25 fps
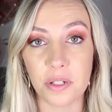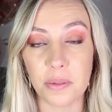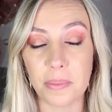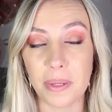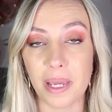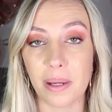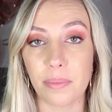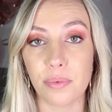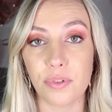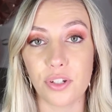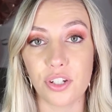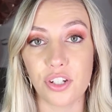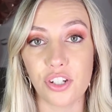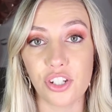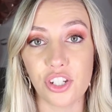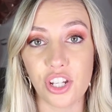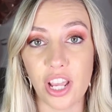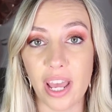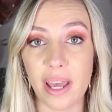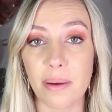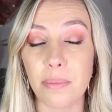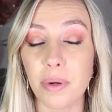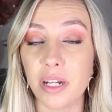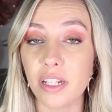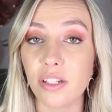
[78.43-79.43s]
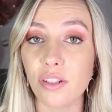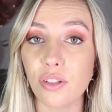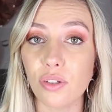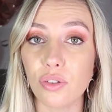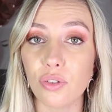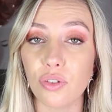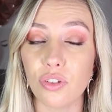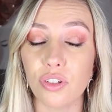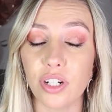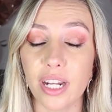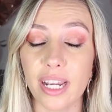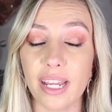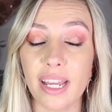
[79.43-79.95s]
to be able to share my
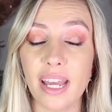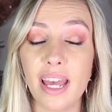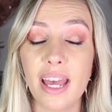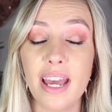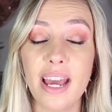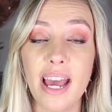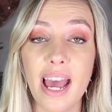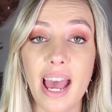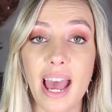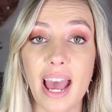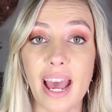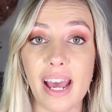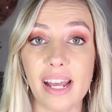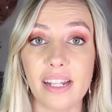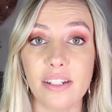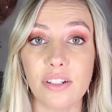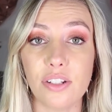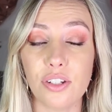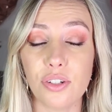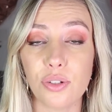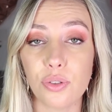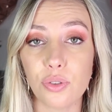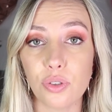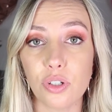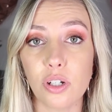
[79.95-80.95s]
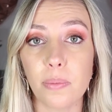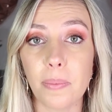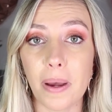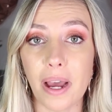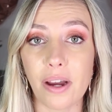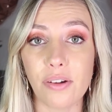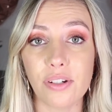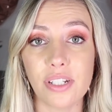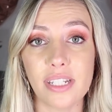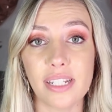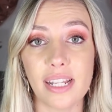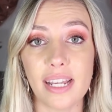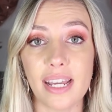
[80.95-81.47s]
story and to talk
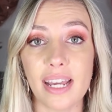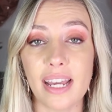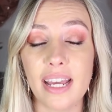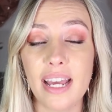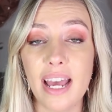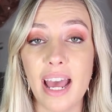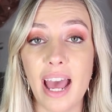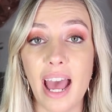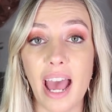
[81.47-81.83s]
about it,